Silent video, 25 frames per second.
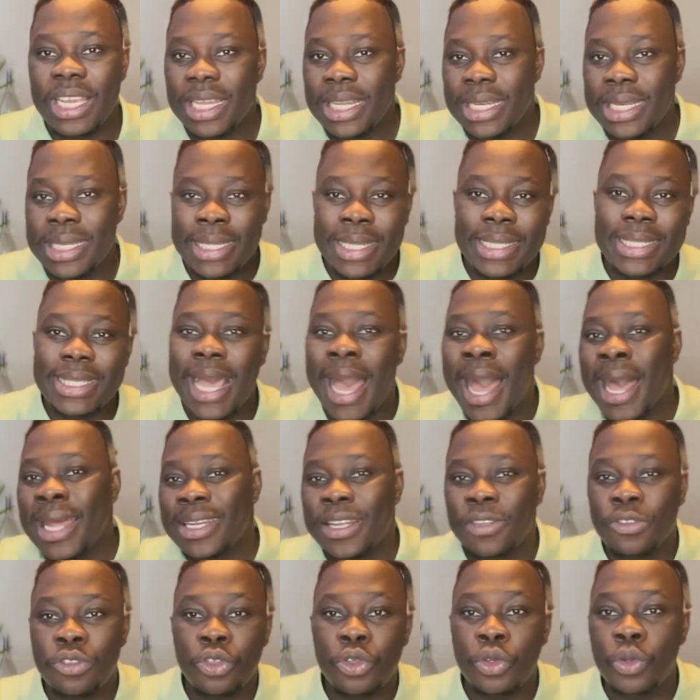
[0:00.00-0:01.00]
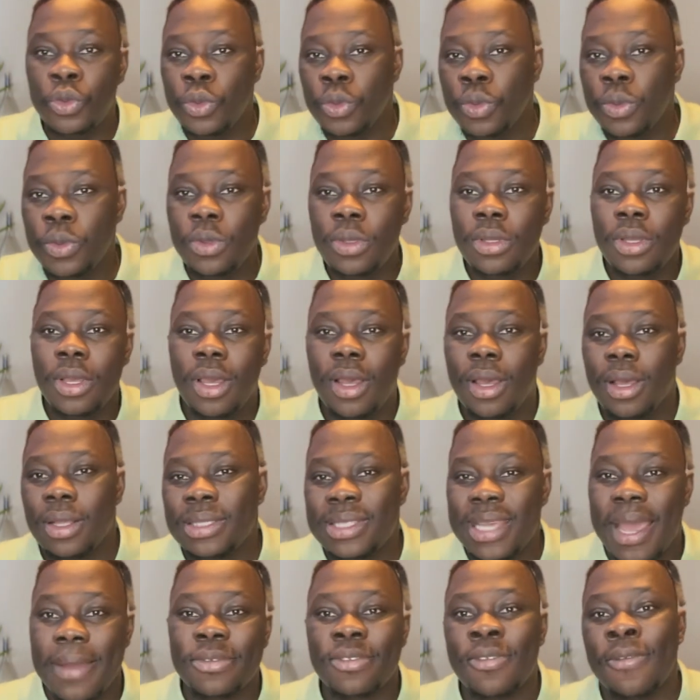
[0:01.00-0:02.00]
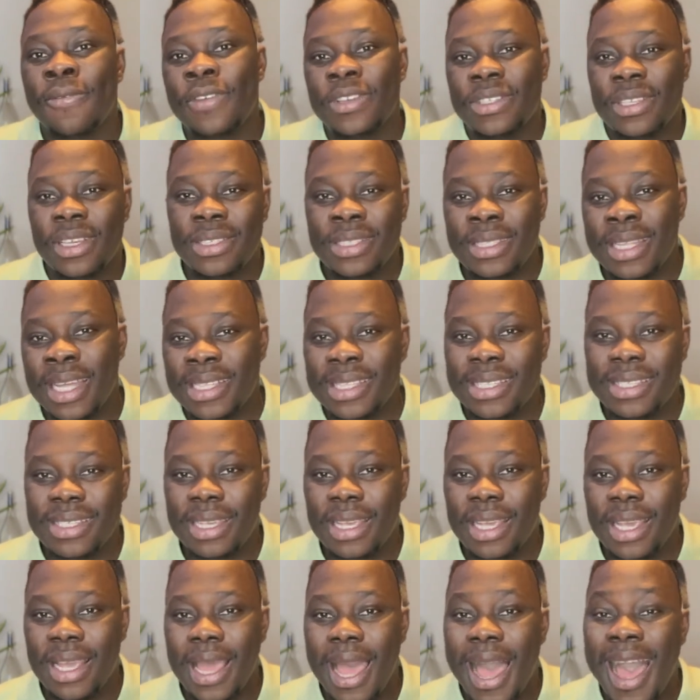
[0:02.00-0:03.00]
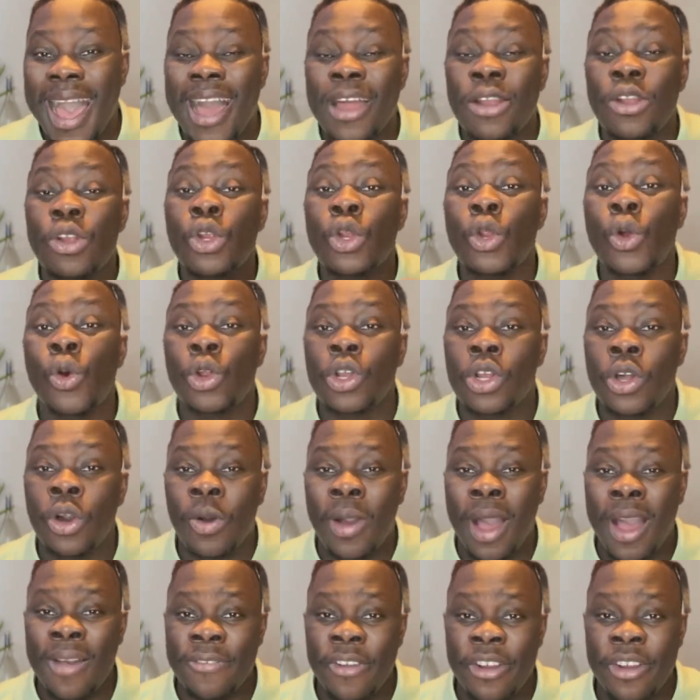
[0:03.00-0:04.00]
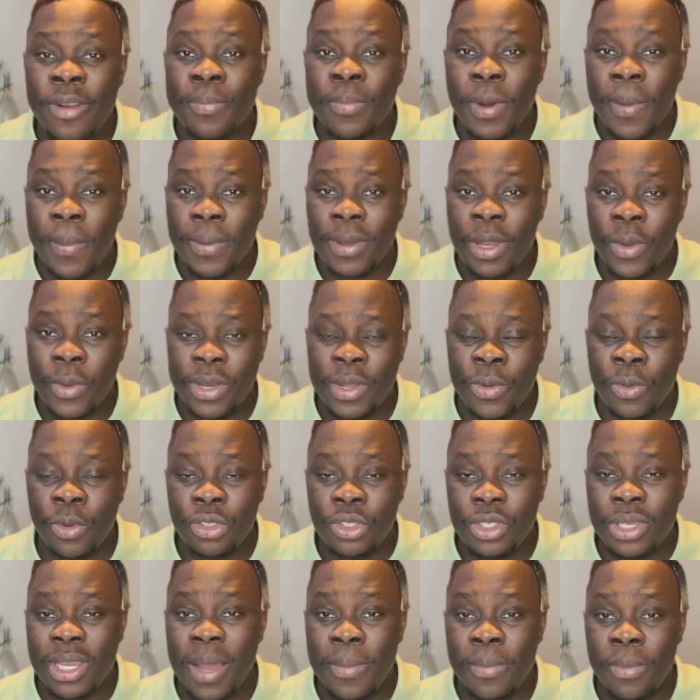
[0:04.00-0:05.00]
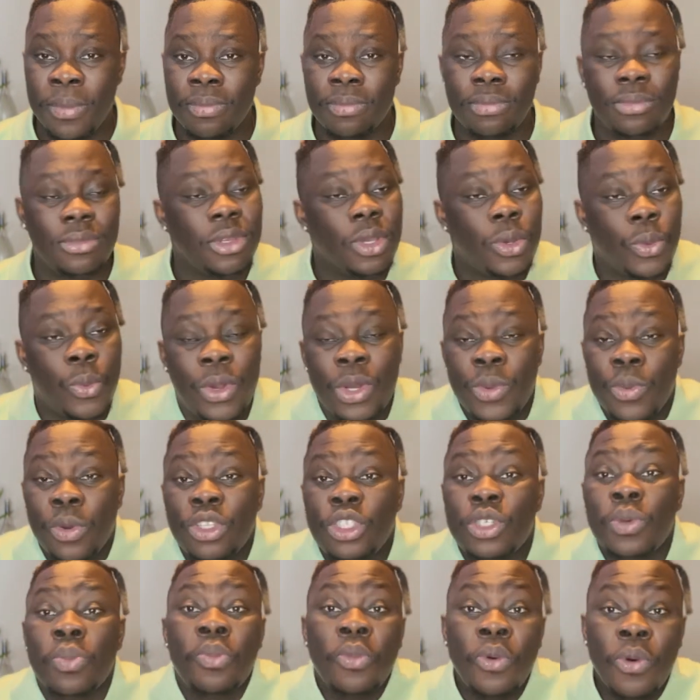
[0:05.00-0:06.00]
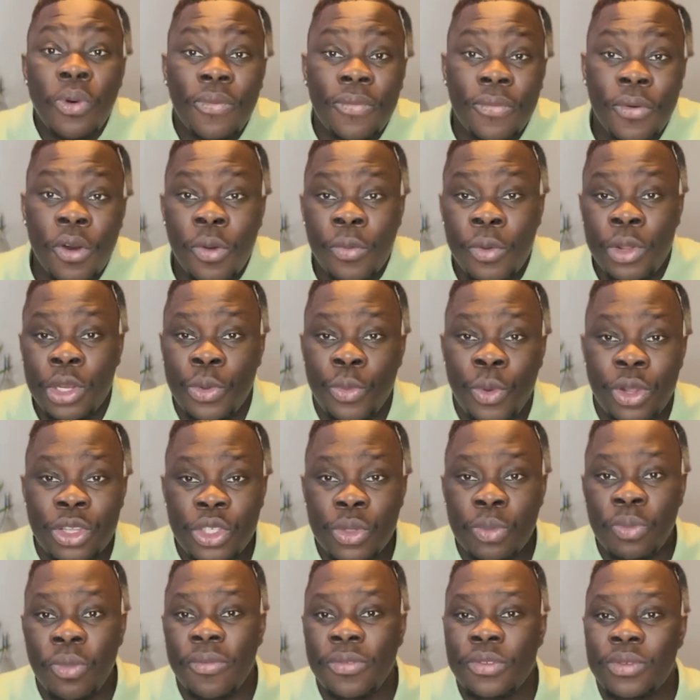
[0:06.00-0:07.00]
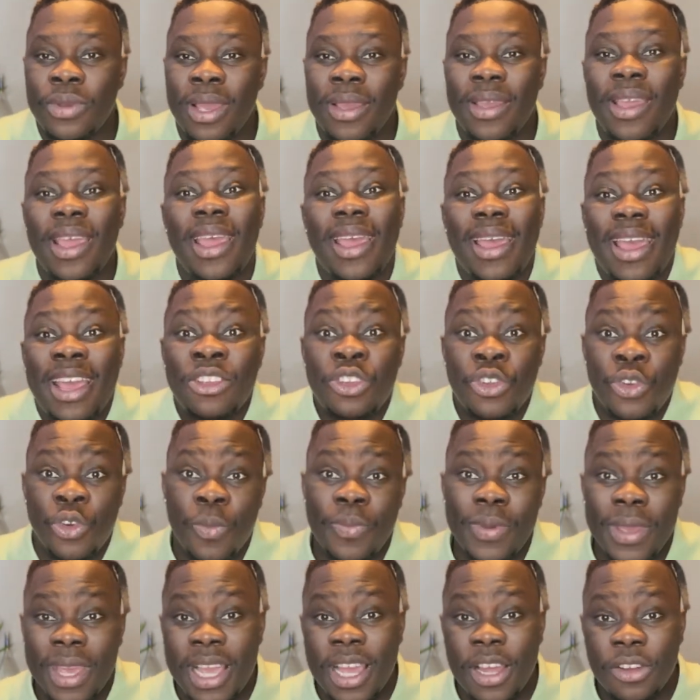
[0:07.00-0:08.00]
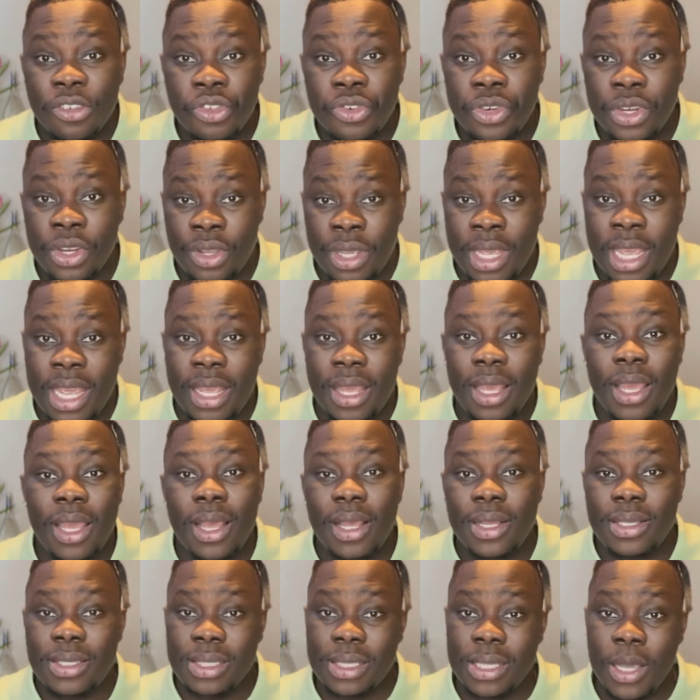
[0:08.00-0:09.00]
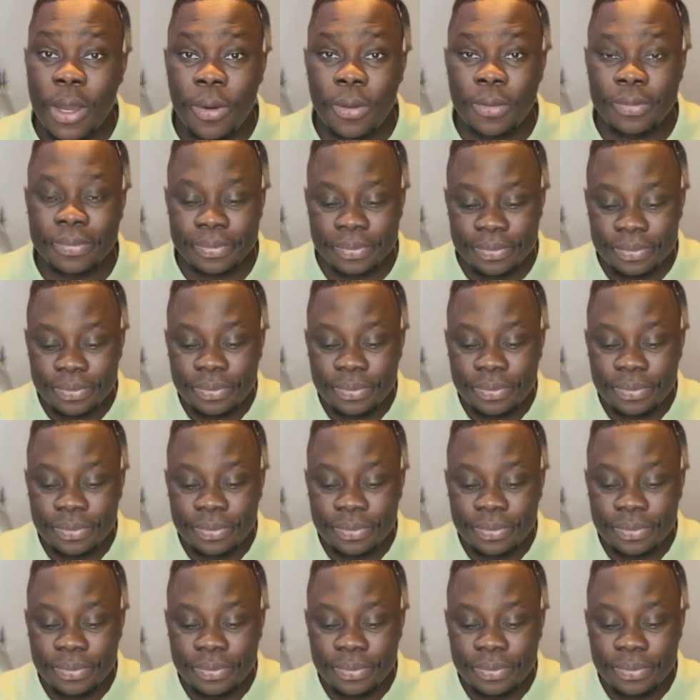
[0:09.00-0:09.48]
these are the 2 types of visas that are known or are very popular when you want to come, when you want to move, or when you want to move to a European country. Okay, so